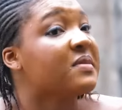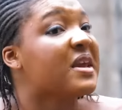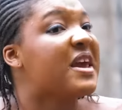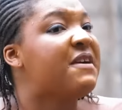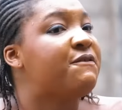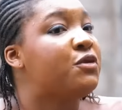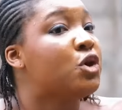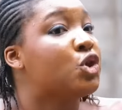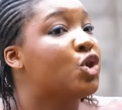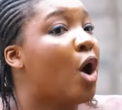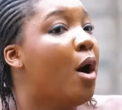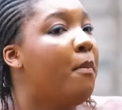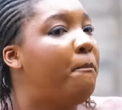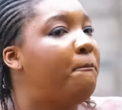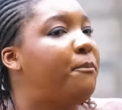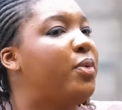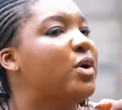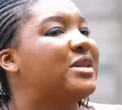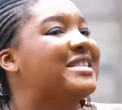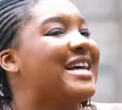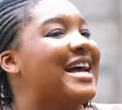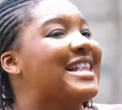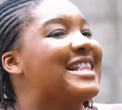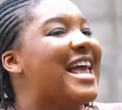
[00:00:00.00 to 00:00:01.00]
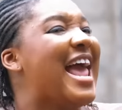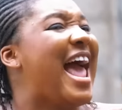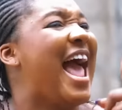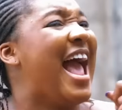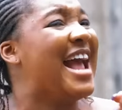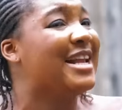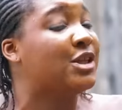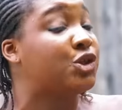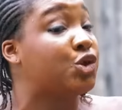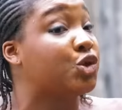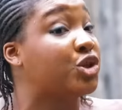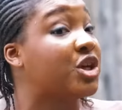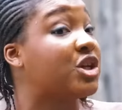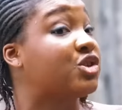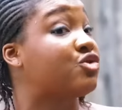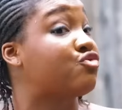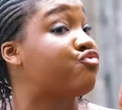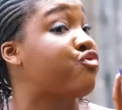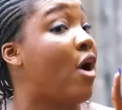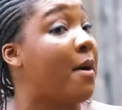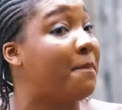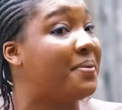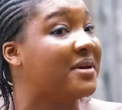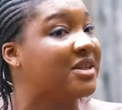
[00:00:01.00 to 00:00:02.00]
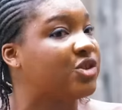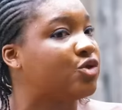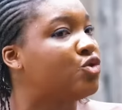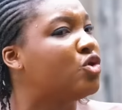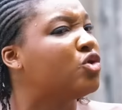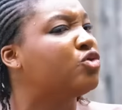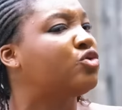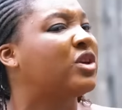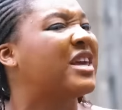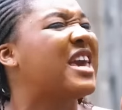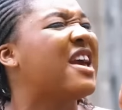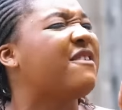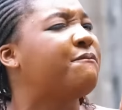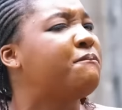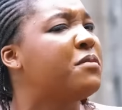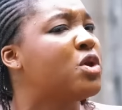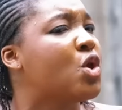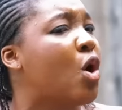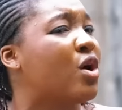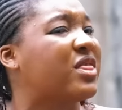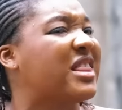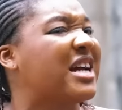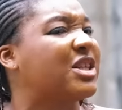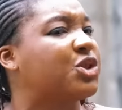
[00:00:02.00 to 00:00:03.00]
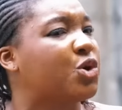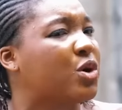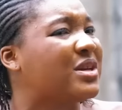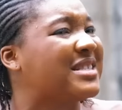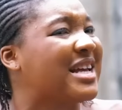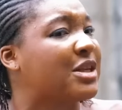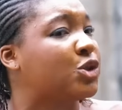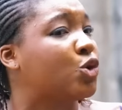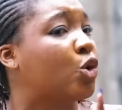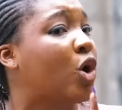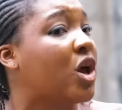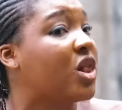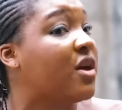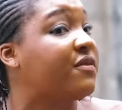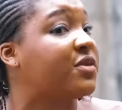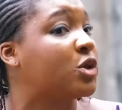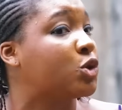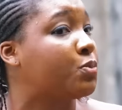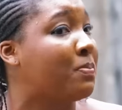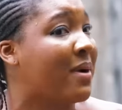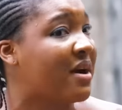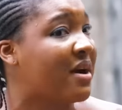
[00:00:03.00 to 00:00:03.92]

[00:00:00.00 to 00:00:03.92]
If you don't put an end to this rubbish, you give me no other choice than to call off this